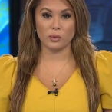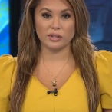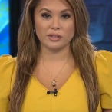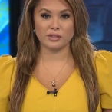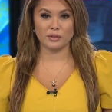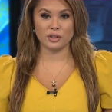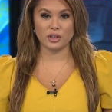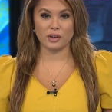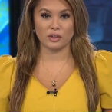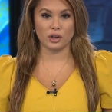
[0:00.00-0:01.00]
once it's flushed
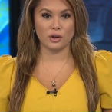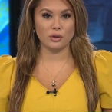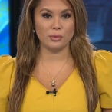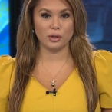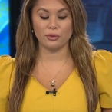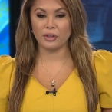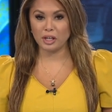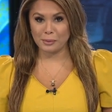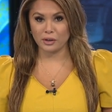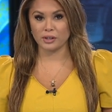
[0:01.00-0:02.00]
out of your home, you don't think
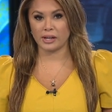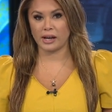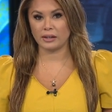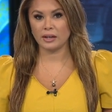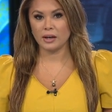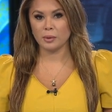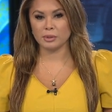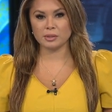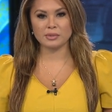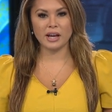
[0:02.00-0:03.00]
about it again.
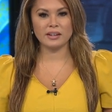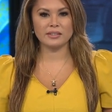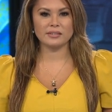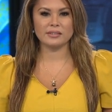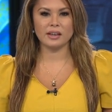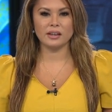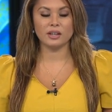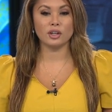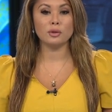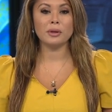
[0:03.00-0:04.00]
But some scientists say it
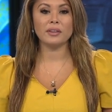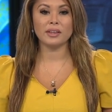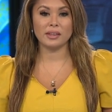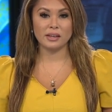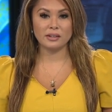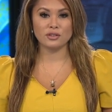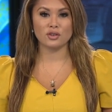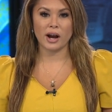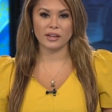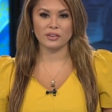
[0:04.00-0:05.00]
could be the key to
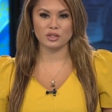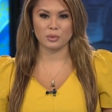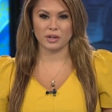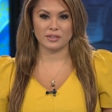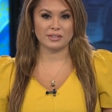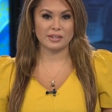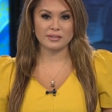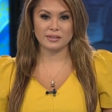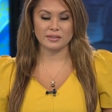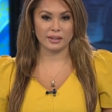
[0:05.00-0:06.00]
tracking the spread of
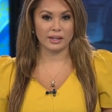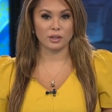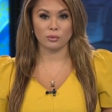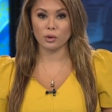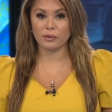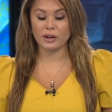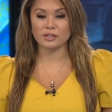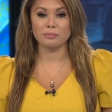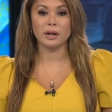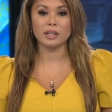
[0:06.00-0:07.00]
diseases like coronavirus
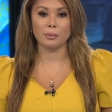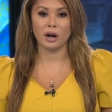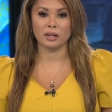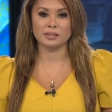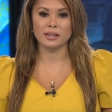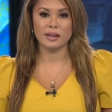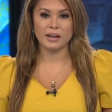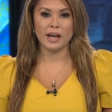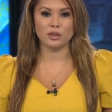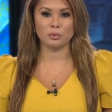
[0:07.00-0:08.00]
and monkeypox.
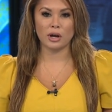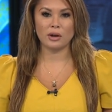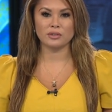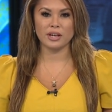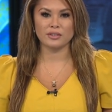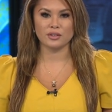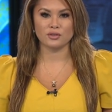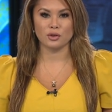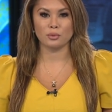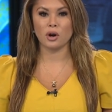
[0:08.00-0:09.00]
Heather Brown takes us
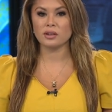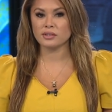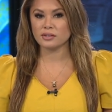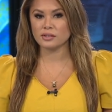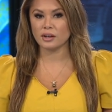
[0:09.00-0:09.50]
through the process